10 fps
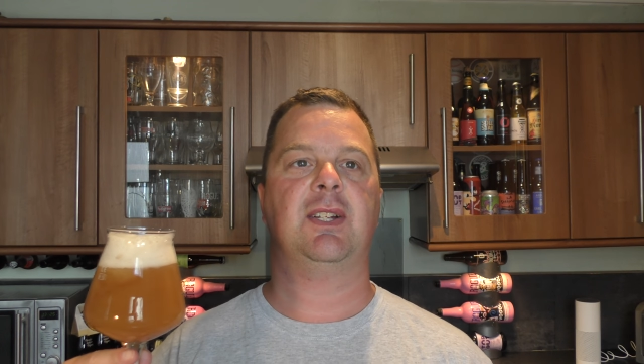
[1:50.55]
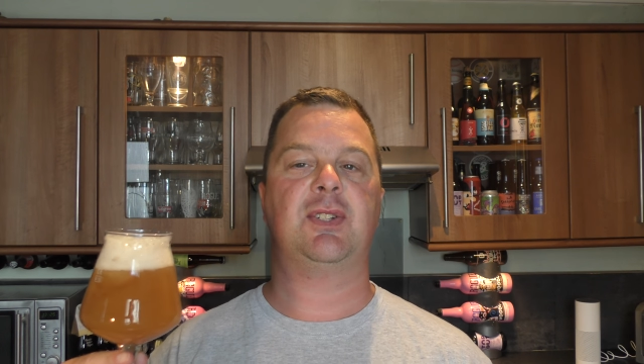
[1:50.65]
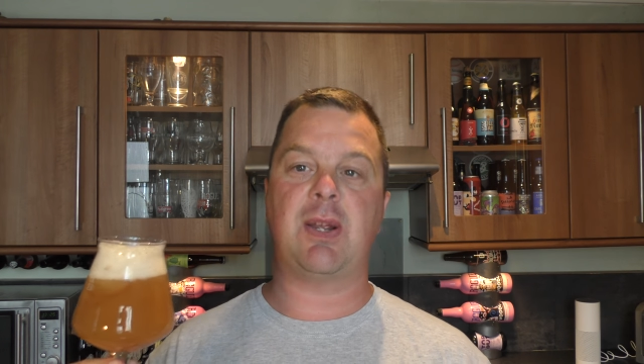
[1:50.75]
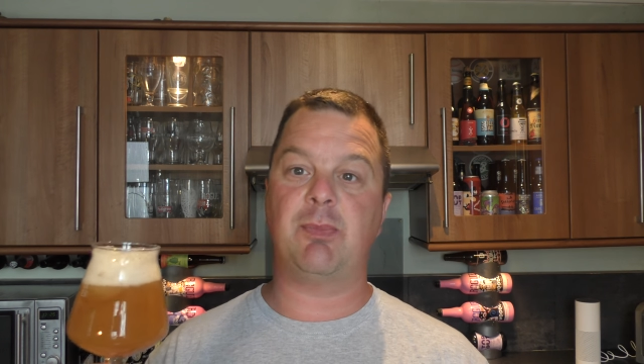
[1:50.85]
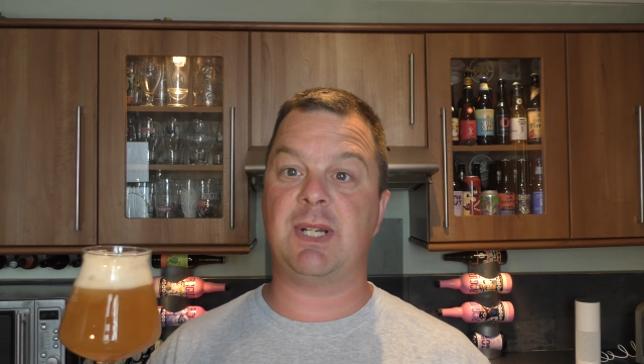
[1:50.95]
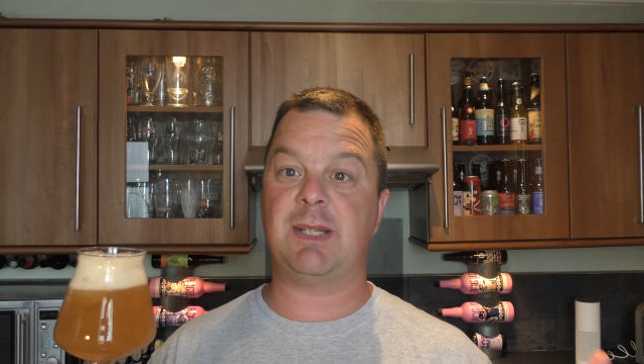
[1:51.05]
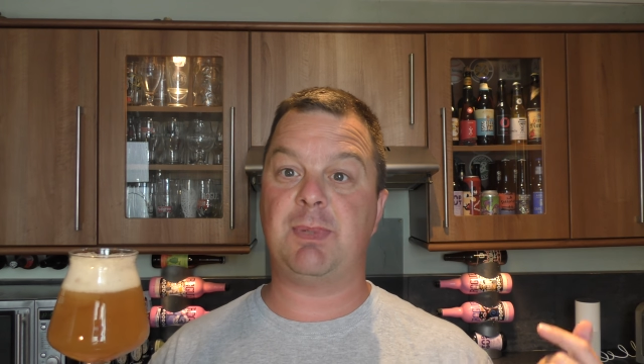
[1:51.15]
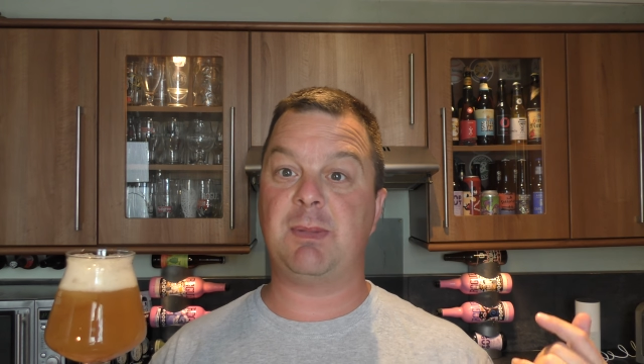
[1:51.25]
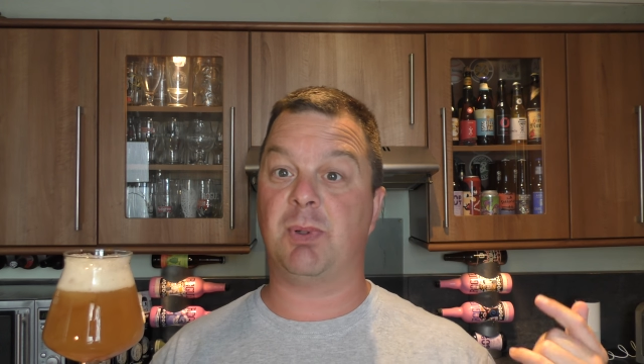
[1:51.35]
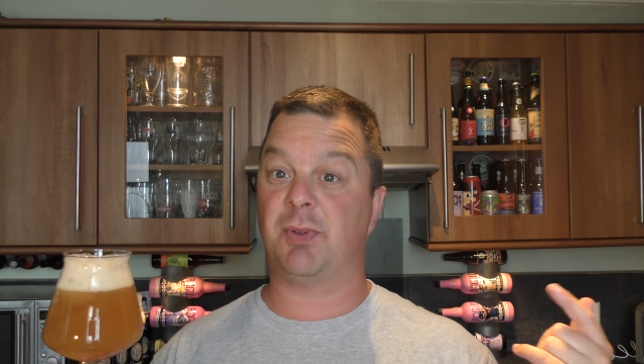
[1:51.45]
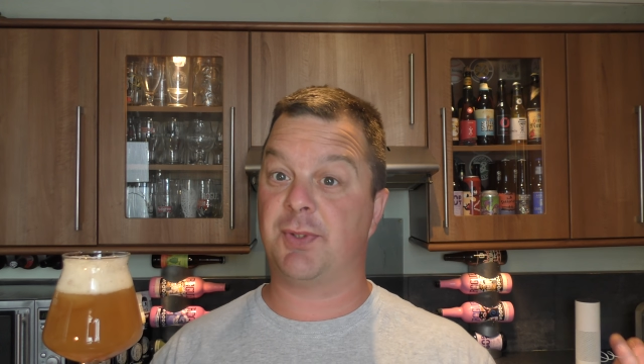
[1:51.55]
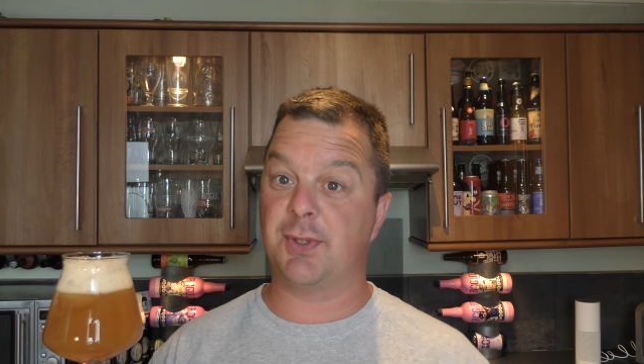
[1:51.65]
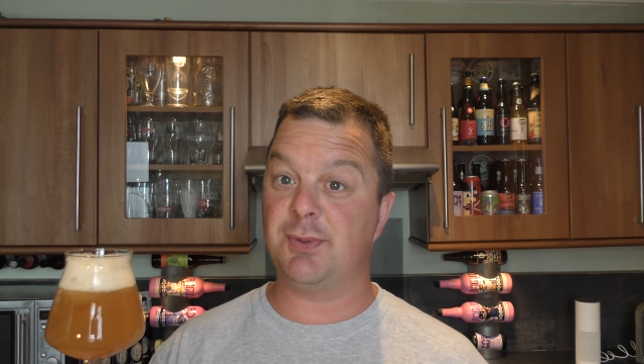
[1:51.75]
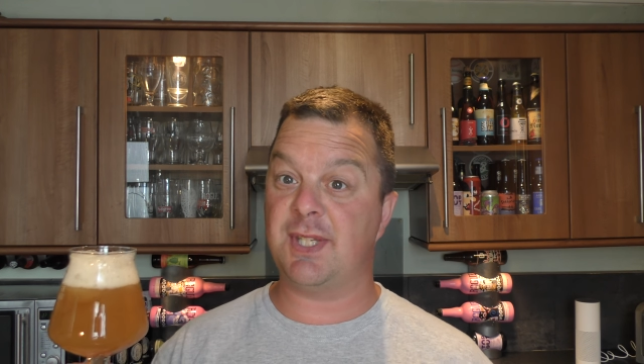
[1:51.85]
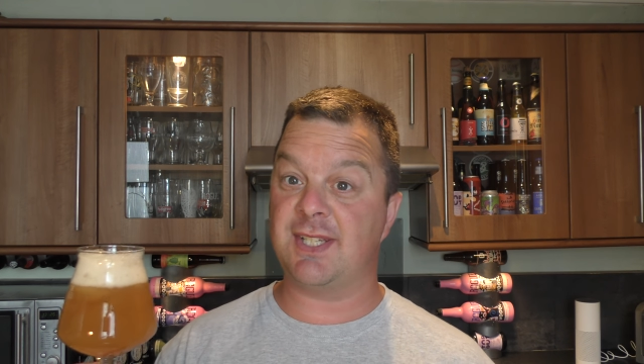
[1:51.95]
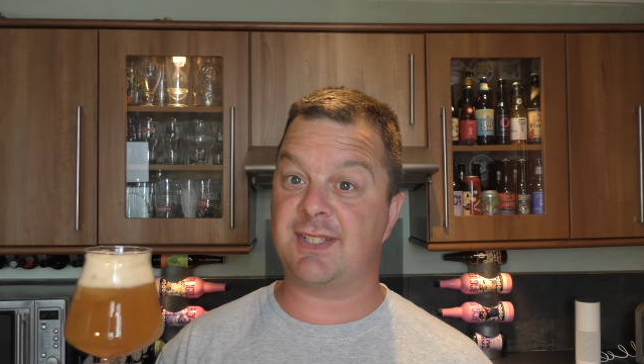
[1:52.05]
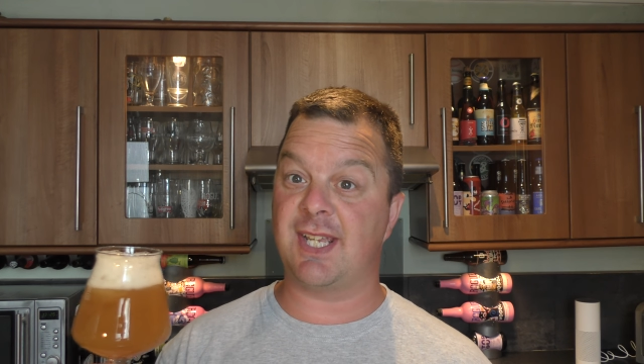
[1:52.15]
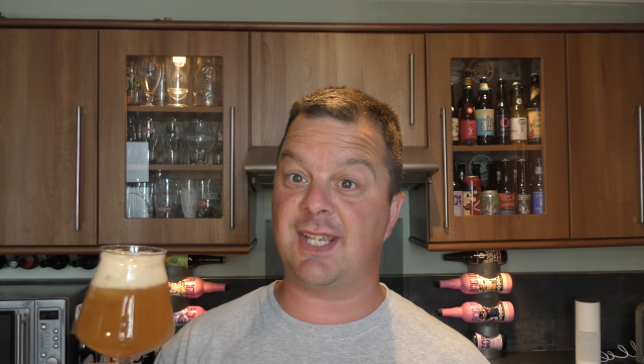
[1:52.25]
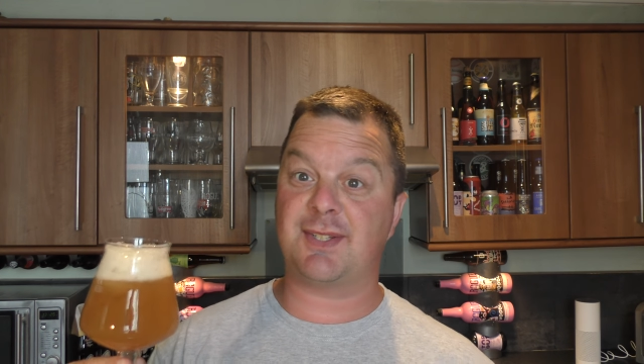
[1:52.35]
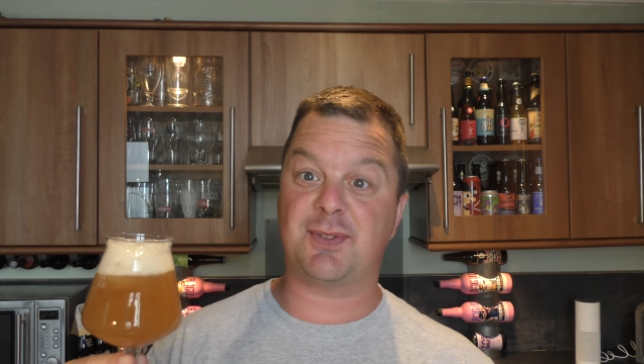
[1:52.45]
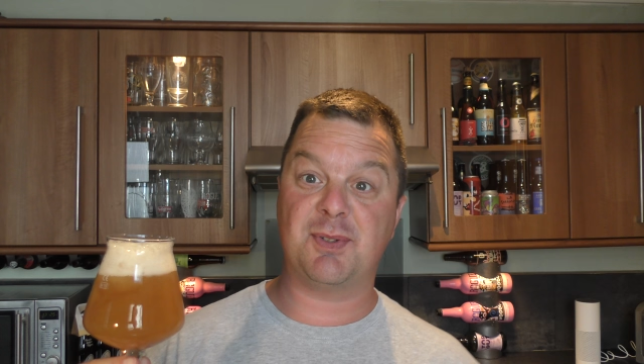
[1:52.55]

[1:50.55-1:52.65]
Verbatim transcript: Generally, people do these days.